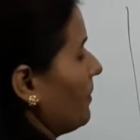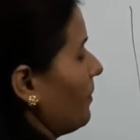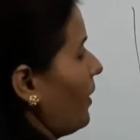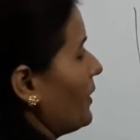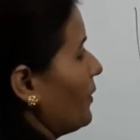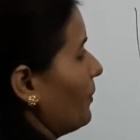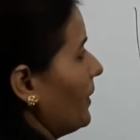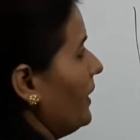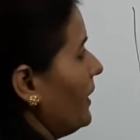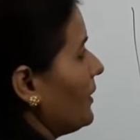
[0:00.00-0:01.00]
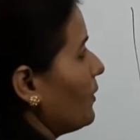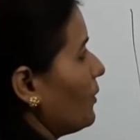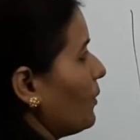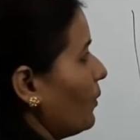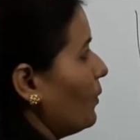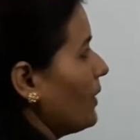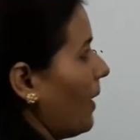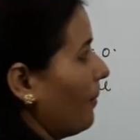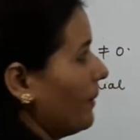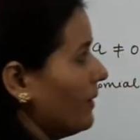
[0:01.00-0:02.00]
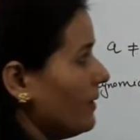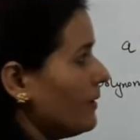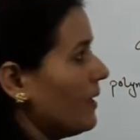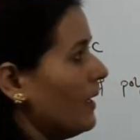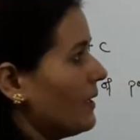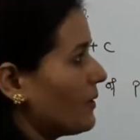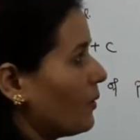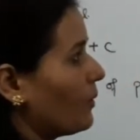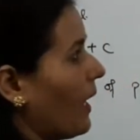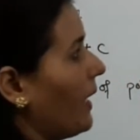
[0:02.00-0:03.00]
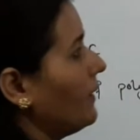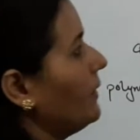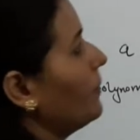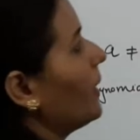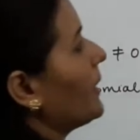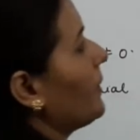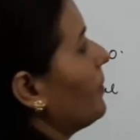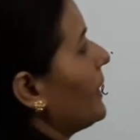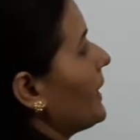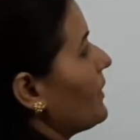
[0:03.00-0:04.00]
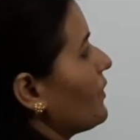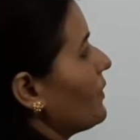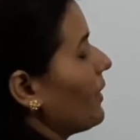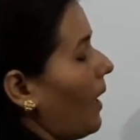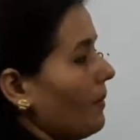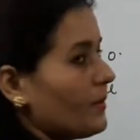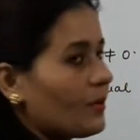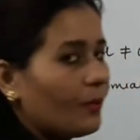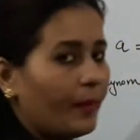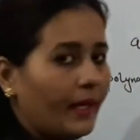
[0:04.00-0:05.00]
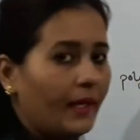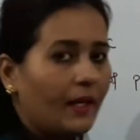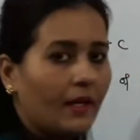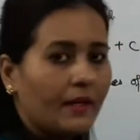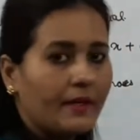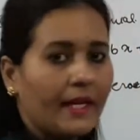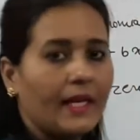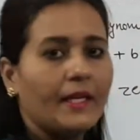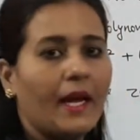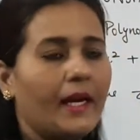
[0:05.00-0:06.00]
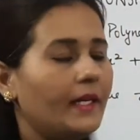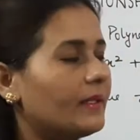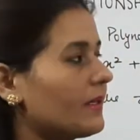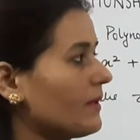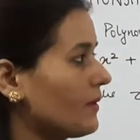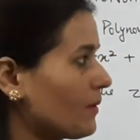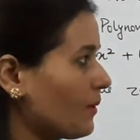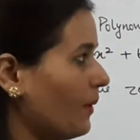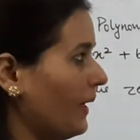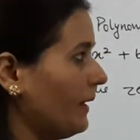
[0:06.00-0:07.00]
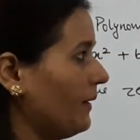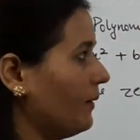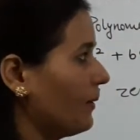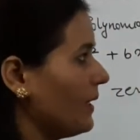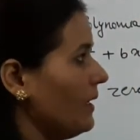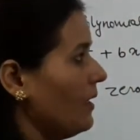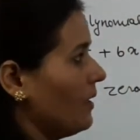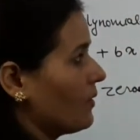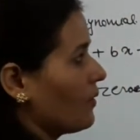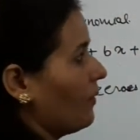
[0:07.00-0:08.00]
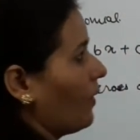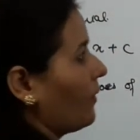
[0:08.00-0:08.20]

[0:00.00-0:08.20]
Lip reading: polynomial into two numbers so that the multiplication comes to be 10x square. Okay. So what